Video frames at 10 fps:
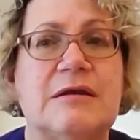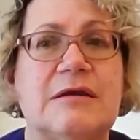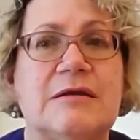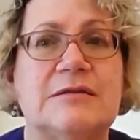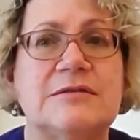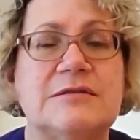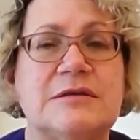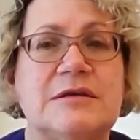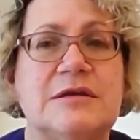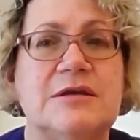And
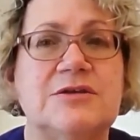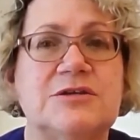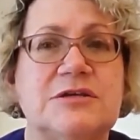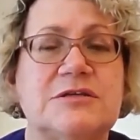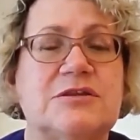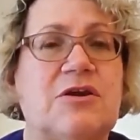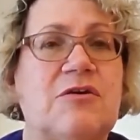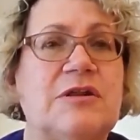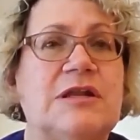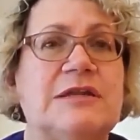she is the
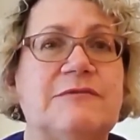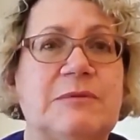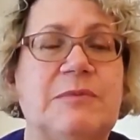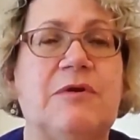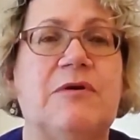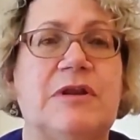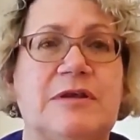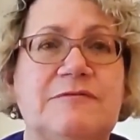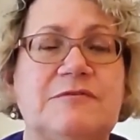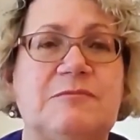only living parent
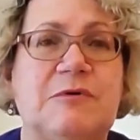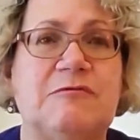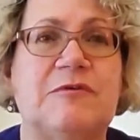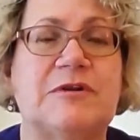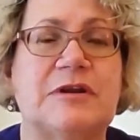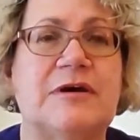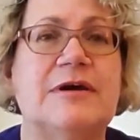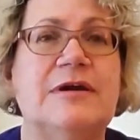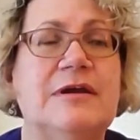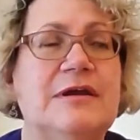left of both Rod and
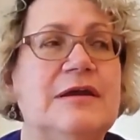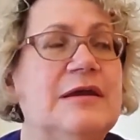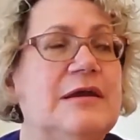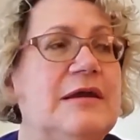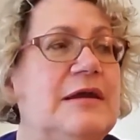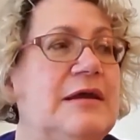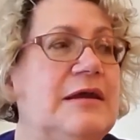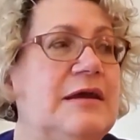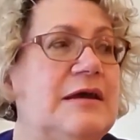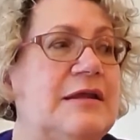I.
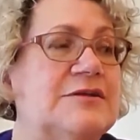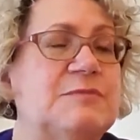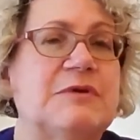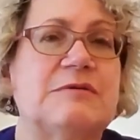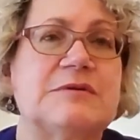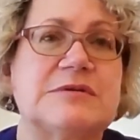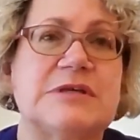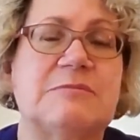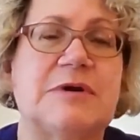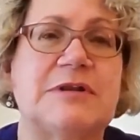I like to be
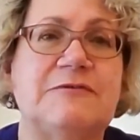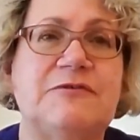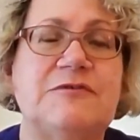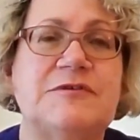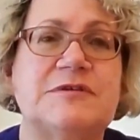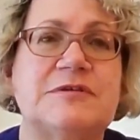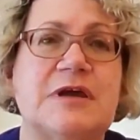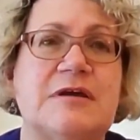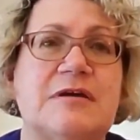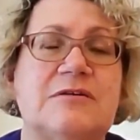seeing my nephews
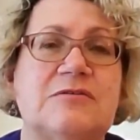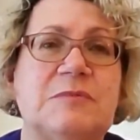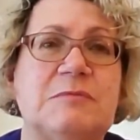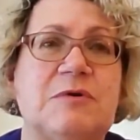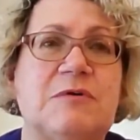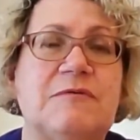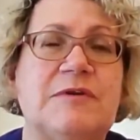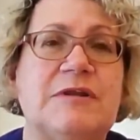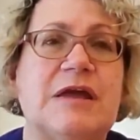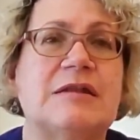a little bit more
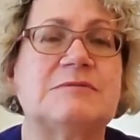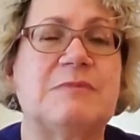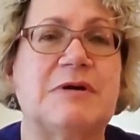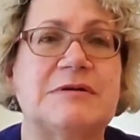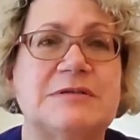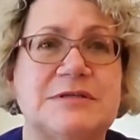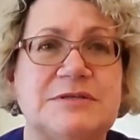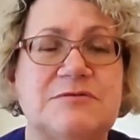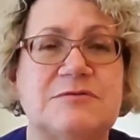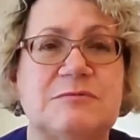often, and my
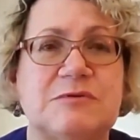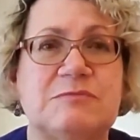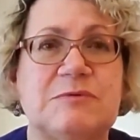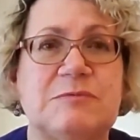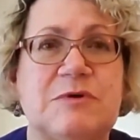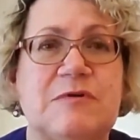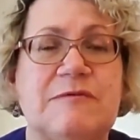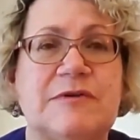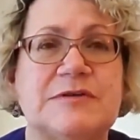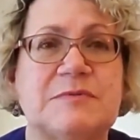sister a little bit more
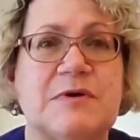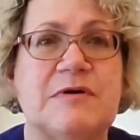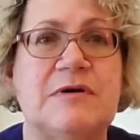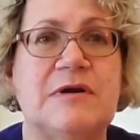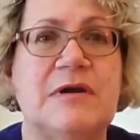often as well.